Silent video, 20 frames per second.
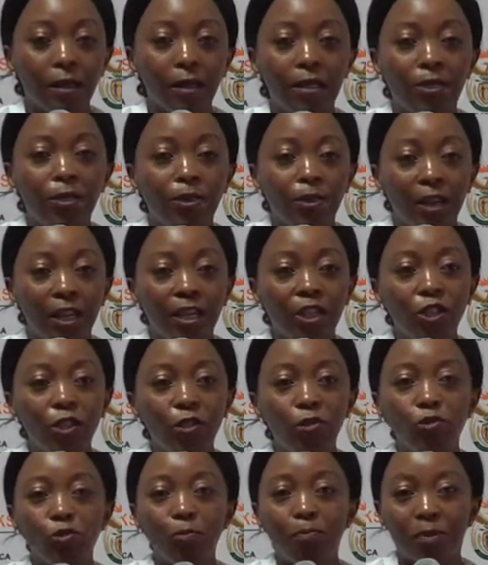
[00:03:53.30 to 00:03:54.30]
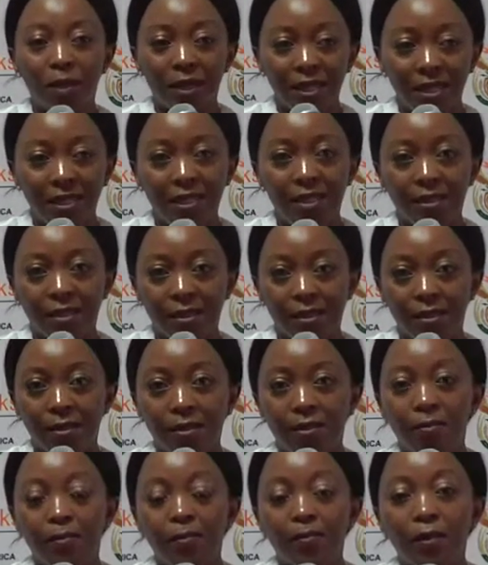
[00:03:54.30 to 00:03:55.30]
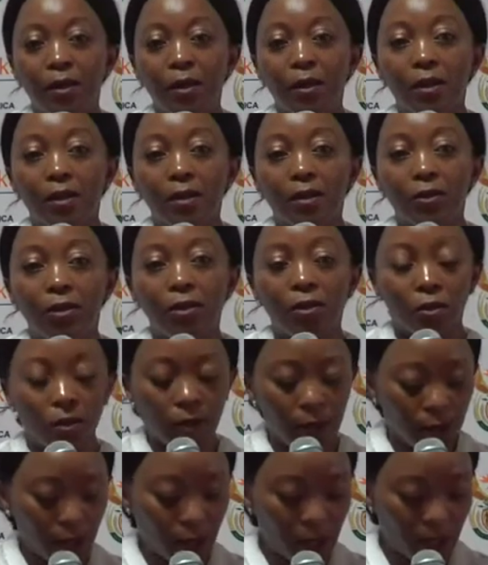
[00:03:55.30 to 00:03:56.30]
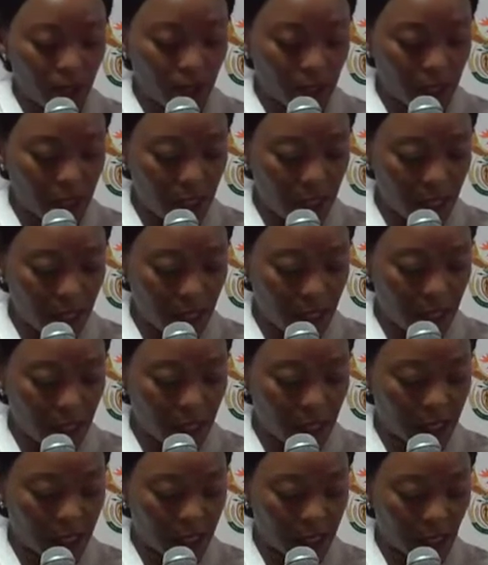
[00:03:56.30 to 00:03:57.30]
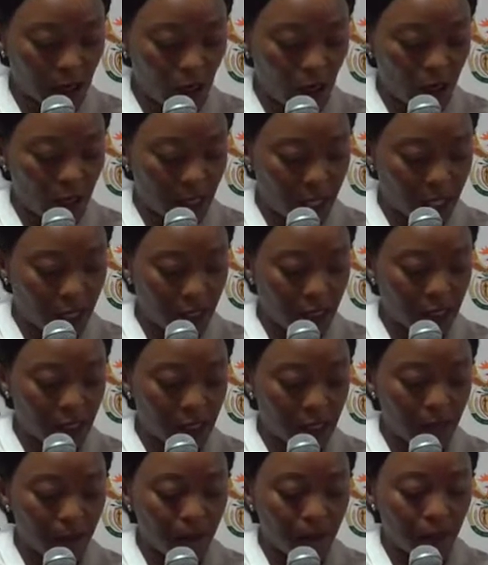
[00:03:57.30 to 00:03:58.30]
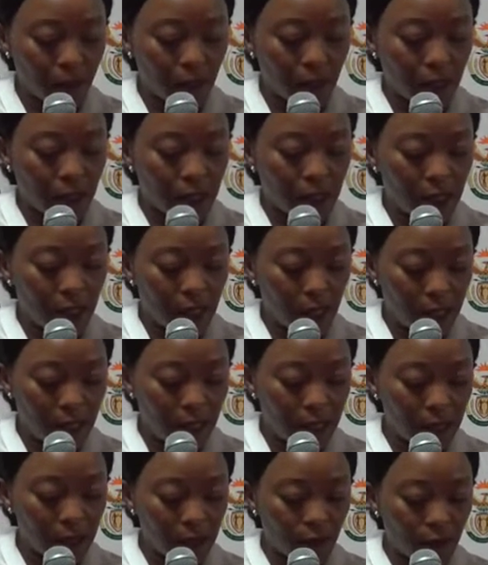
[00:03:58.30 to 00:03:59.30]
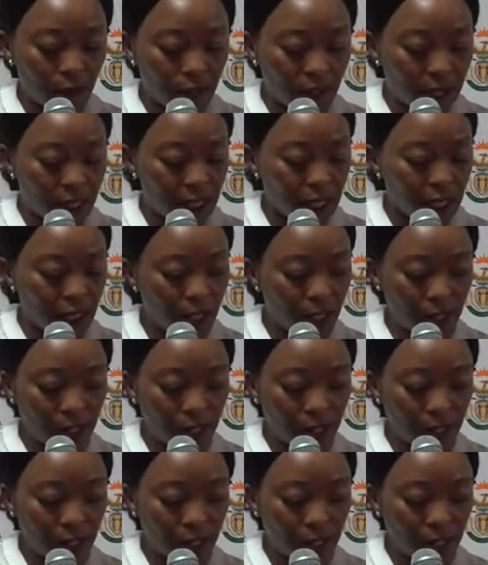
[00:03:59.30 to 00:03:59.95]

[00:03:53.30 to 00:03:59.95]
In relation to bursaries, the construction centre has allocated in the last financial